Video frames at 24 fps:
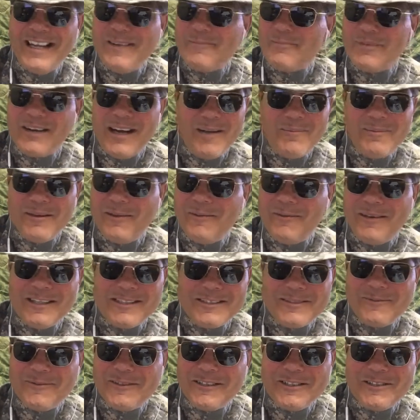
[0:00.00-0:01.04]
It probably
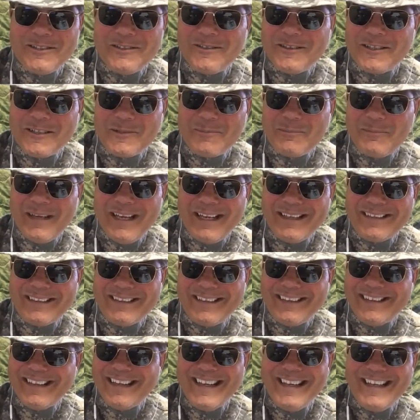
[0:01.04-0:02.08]
wasn't what you
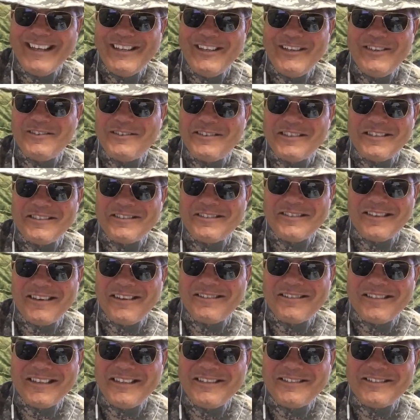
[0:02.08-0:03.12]
expected. You just
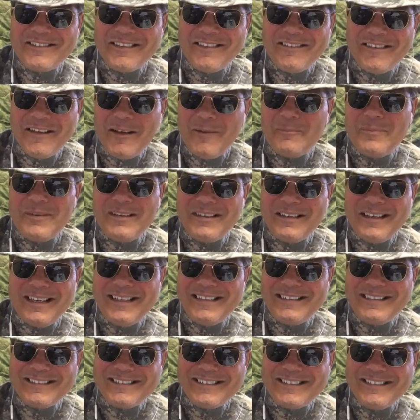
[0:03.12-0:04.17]
thought they showed up in
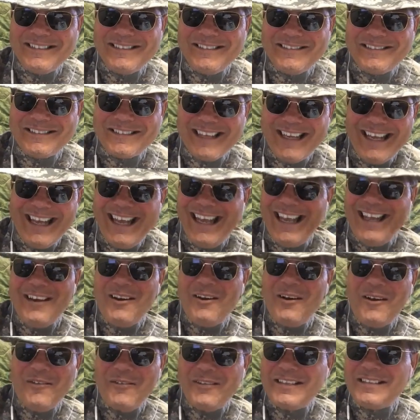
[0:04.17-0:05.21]
nice suits and
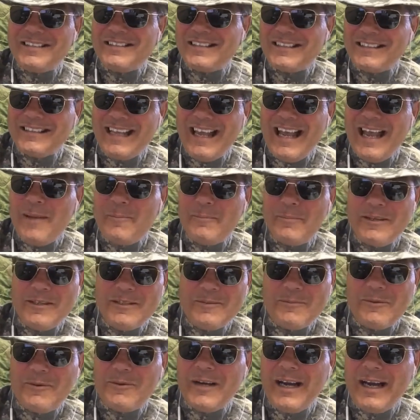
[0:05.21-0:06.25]
all this just
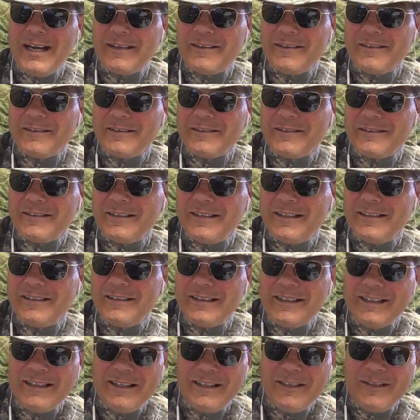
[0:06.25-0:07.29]
happens miraculously.
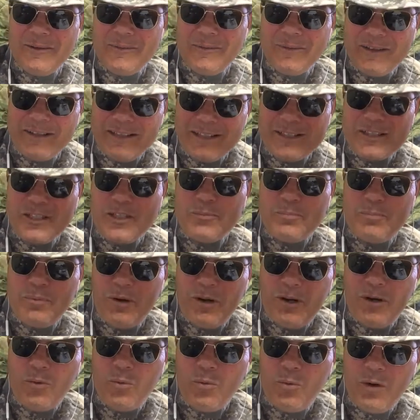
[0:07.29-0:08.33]
Well, this is
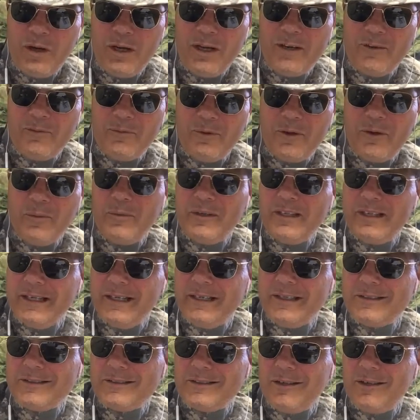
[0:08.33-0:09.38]
part one of what we
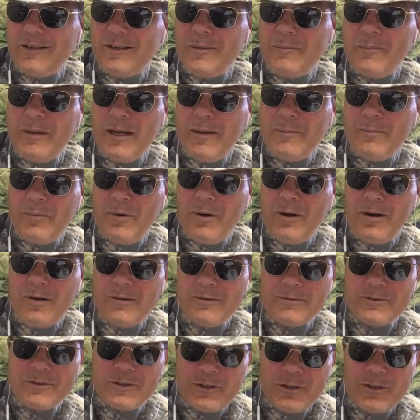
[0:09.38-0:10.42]
need to talk about.
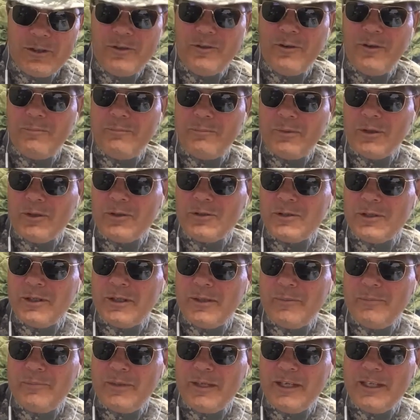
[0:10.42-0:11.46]
Part two of Birds
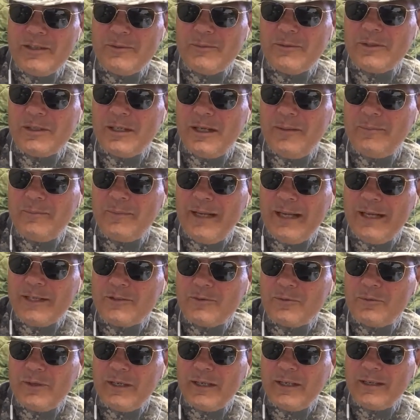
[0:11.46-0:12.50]
and the Bees will come
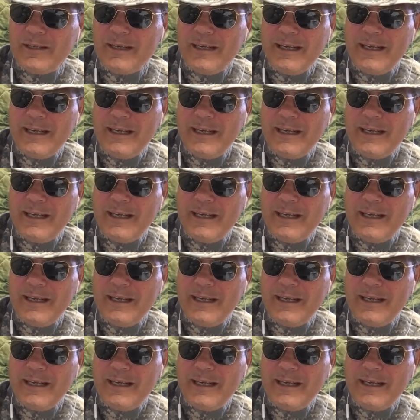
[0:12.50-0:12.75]
next week.